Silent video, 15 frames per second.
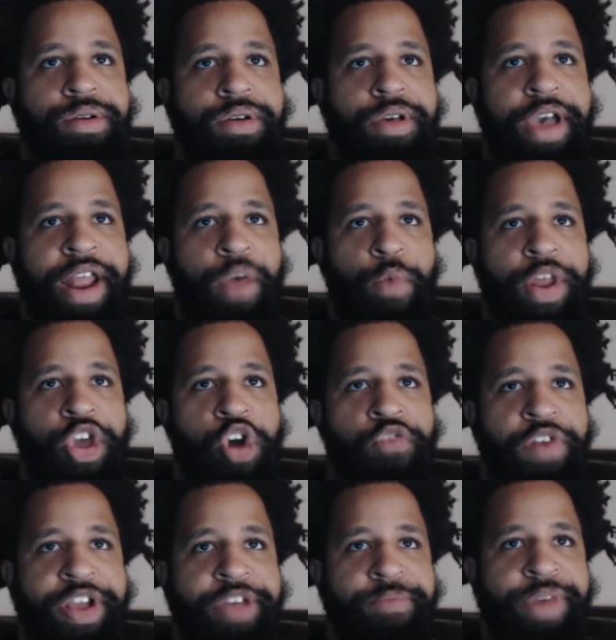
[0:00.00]
And then when he
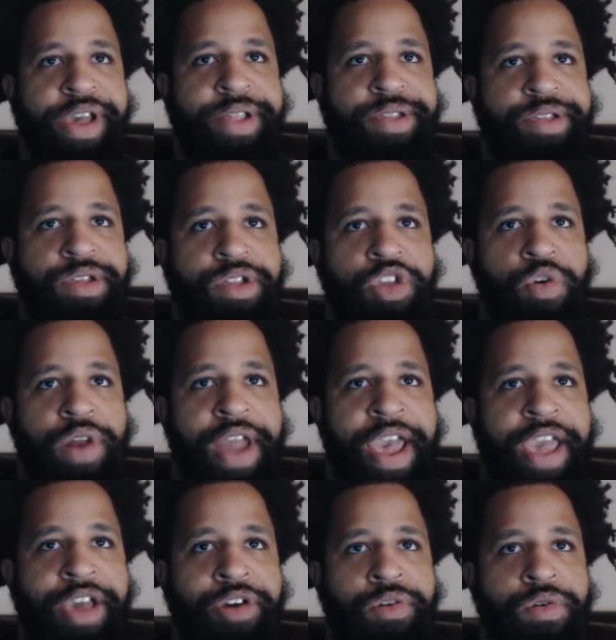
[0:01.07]
overcommits to an
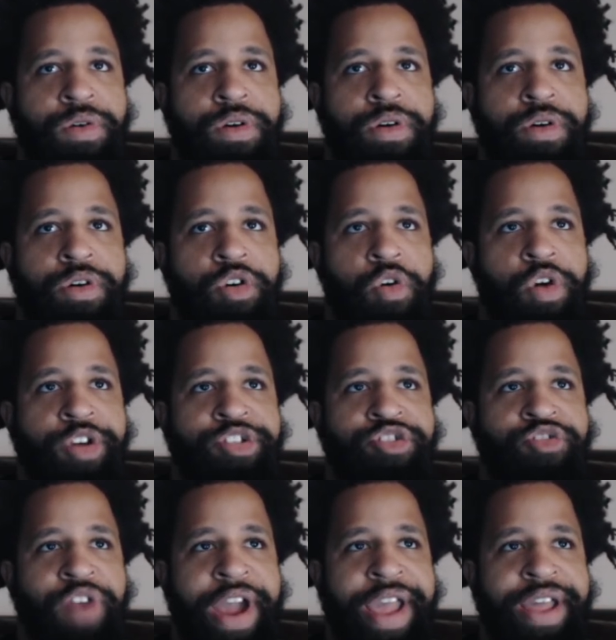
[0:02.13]
angle or a
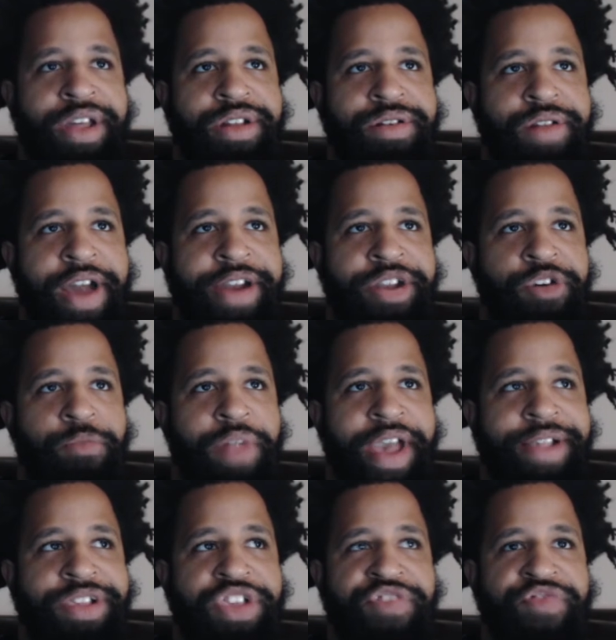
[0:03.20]
strike, Lando
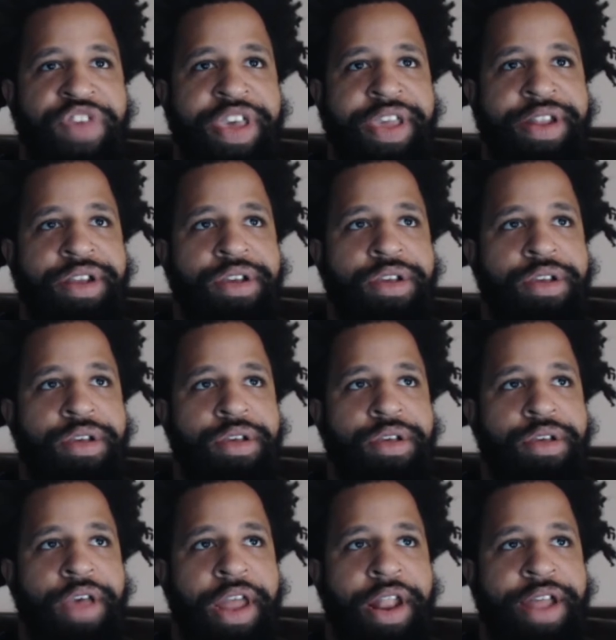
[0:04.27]
plants his feet
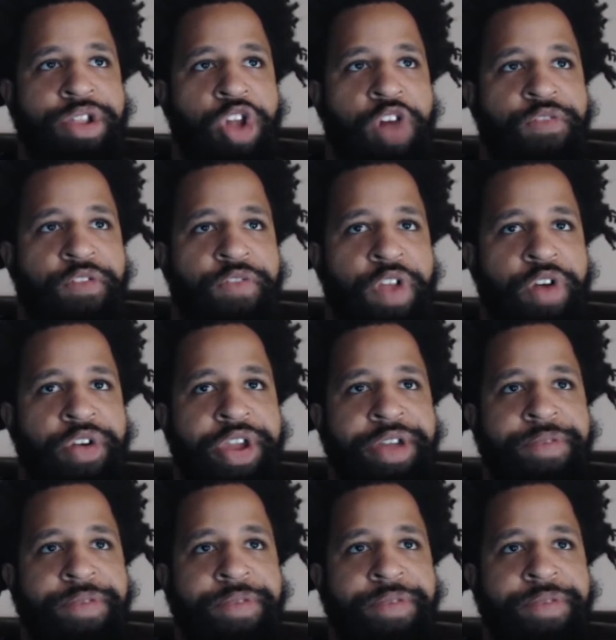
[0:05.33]
and lets off a flurry.